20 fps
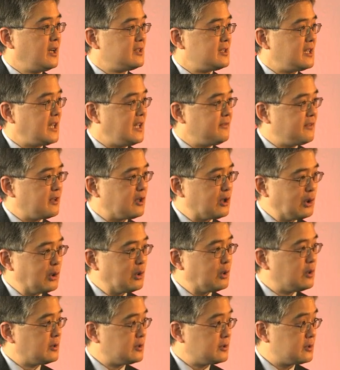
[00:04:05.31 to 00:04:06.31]
to even
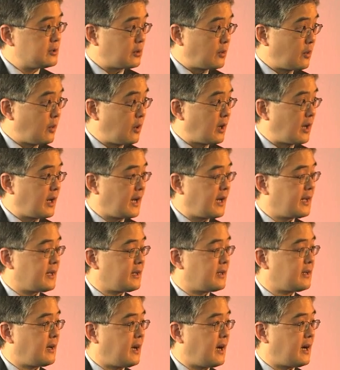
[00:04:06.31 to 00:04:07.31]
cool during
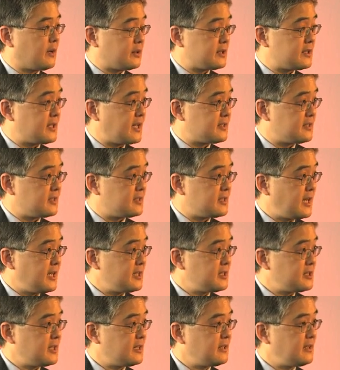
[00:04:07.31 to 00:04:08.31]
uh,
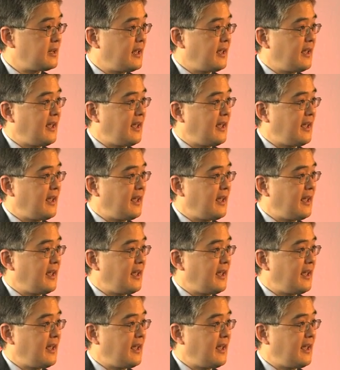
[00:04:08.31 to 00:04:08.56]
resuscitation,